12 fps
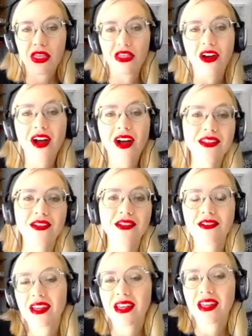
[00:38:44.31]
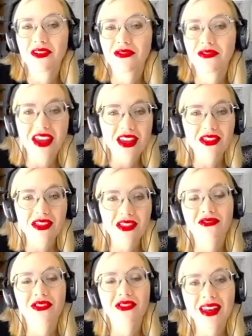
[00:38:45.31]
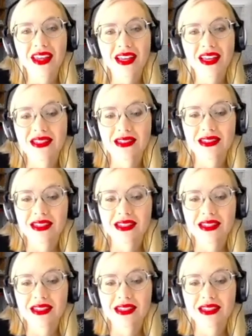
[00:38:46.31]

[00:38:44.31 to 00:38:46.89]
thought leader in faith and finances.